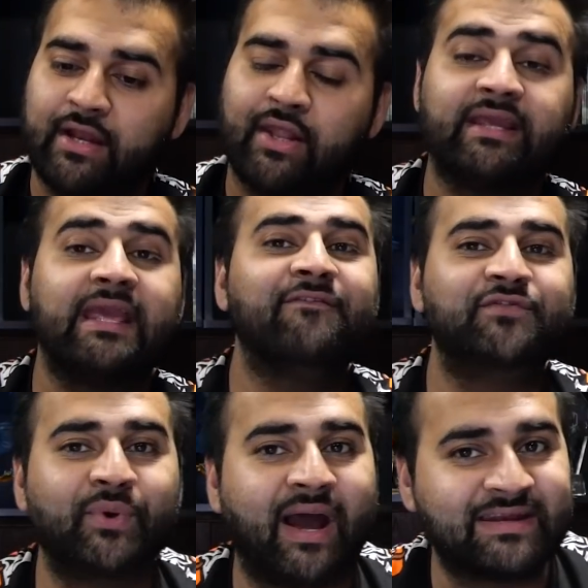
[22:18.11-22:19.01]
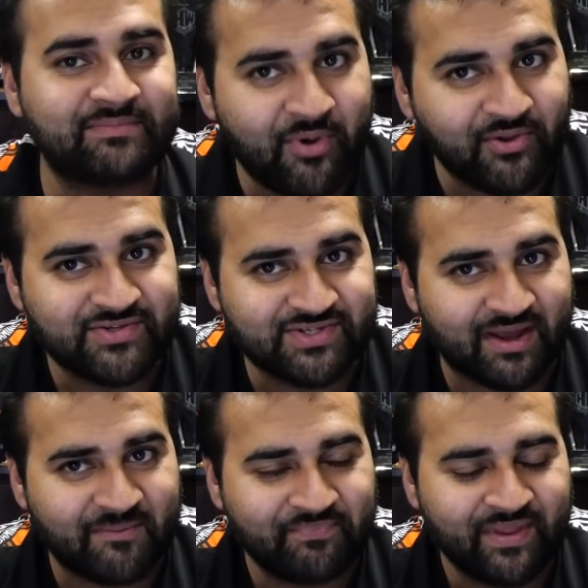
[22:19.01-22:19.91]
like if you had a
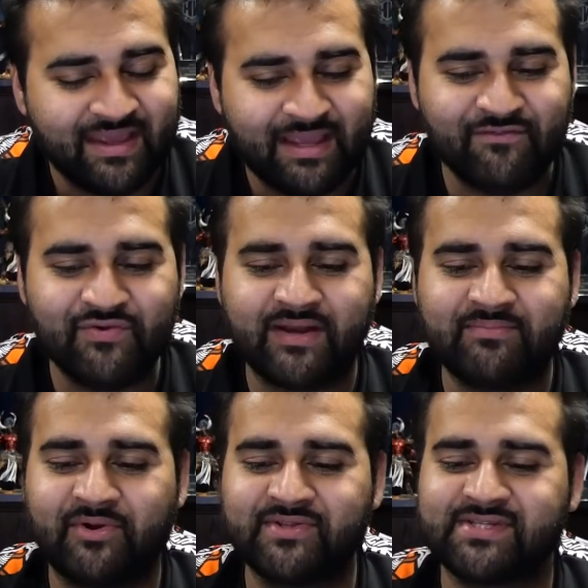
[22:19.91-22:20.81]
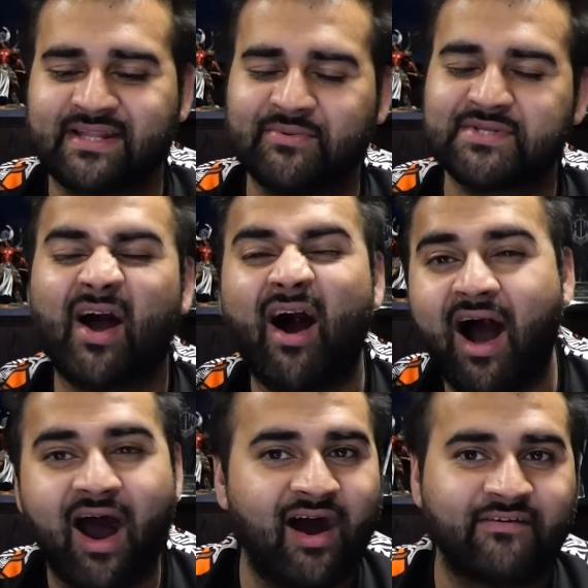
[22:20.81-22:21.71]
monster that was
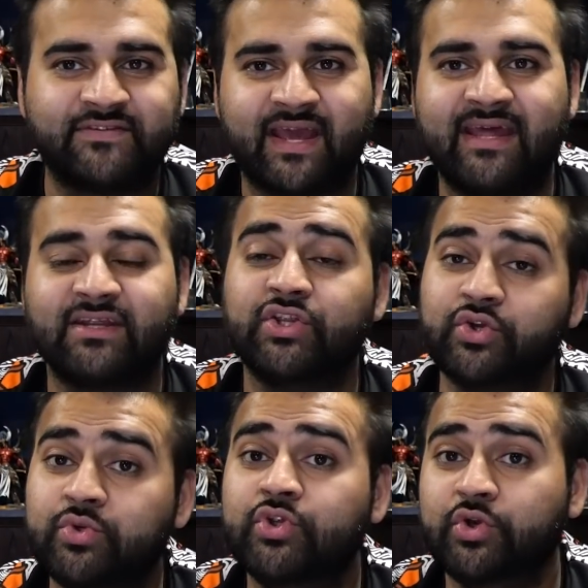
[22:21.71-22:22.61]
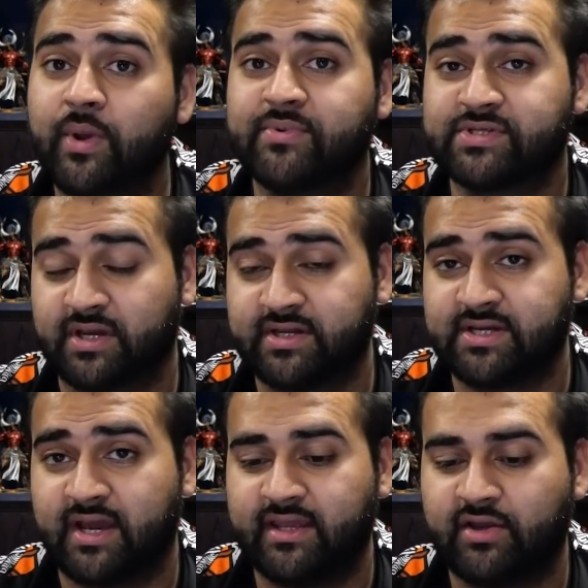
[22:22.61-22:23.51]
half dead and you knew it was going to
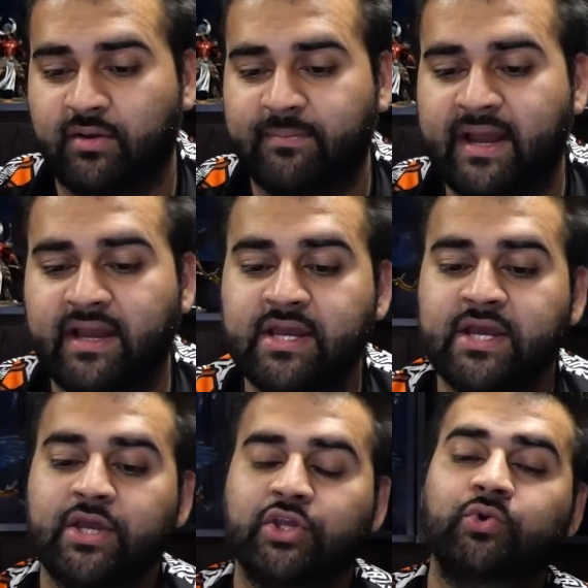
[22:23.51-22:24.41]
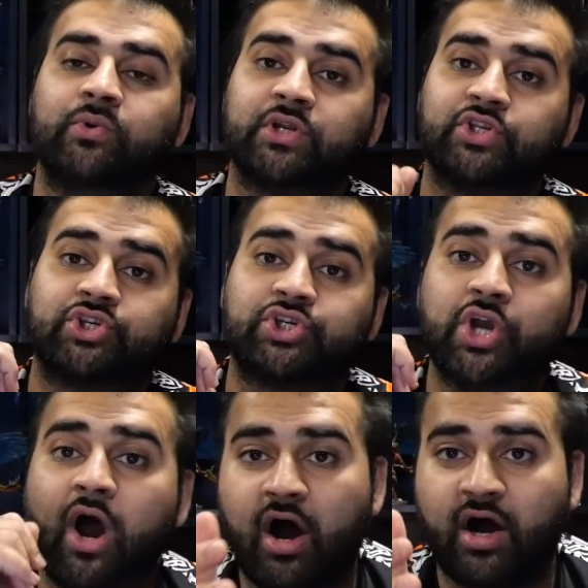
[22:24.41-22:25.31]
die in combat, you could
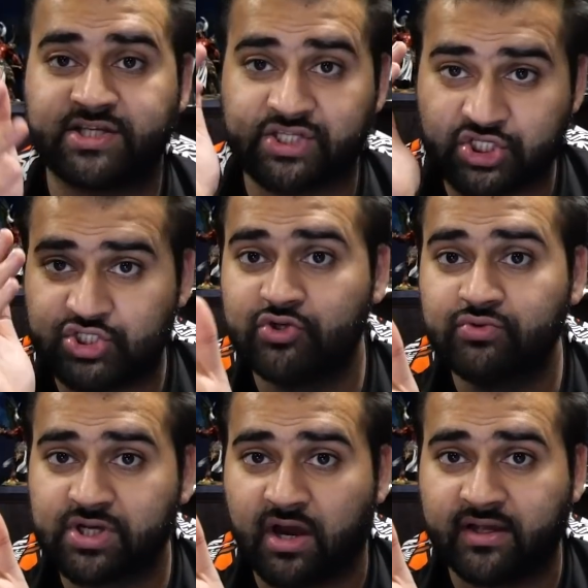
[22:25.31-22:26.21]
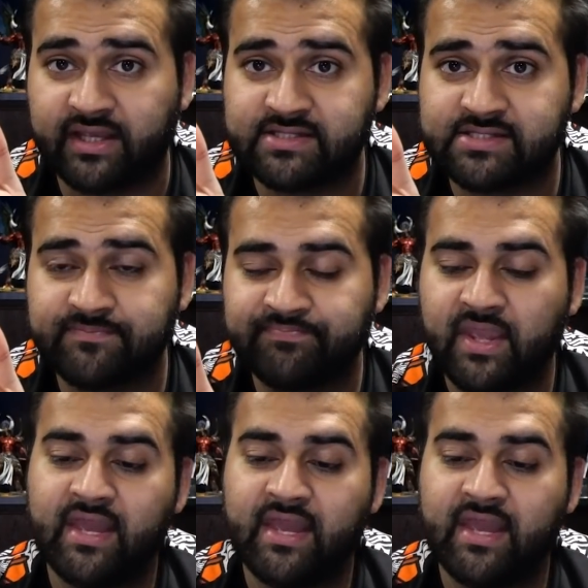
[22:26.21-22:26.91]
charge into 2 targets,